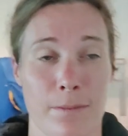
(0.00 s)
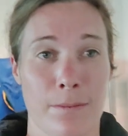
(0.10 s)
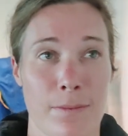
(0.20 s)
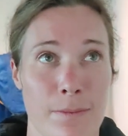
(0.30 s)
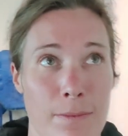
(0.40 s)

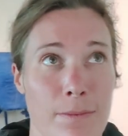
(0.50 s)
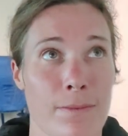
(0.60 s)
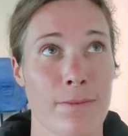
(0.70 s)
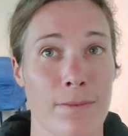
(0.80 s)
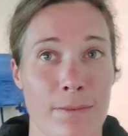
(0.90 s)

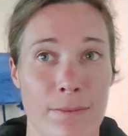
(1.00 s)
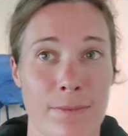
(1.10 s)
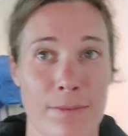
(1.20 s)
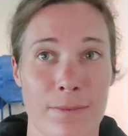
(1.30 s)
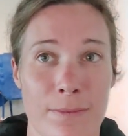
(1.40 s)

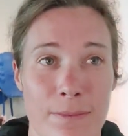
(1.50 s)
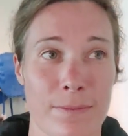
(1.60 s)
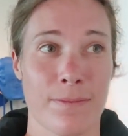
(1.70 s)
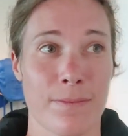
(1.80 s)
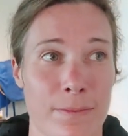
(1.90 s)

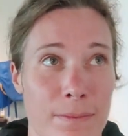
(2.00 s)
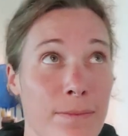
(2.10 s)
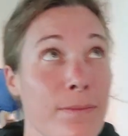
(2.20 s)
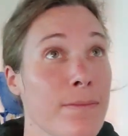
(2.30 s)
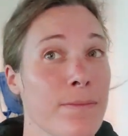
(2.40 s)

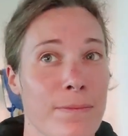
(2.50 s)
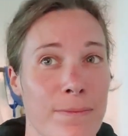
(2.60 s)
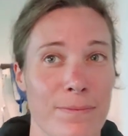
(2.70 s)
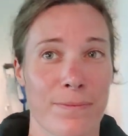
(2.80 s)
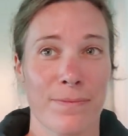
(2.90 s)

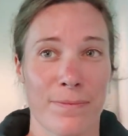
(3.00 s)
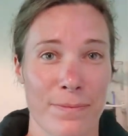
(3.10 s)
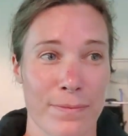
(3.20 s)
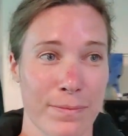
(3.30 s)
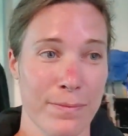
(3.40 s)

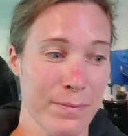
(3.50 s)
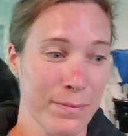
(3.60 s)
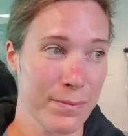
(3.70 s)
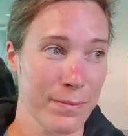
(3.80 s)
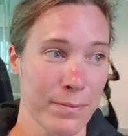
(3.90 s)

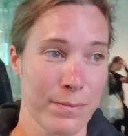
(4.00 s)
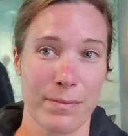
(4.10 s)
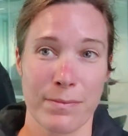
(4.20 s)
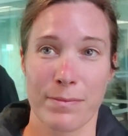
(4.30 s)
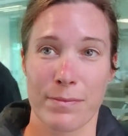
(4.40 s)

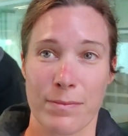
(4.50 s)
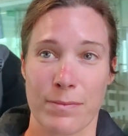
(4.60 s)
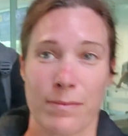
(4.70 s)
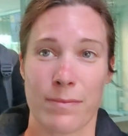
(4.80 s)
The person shown says nothing.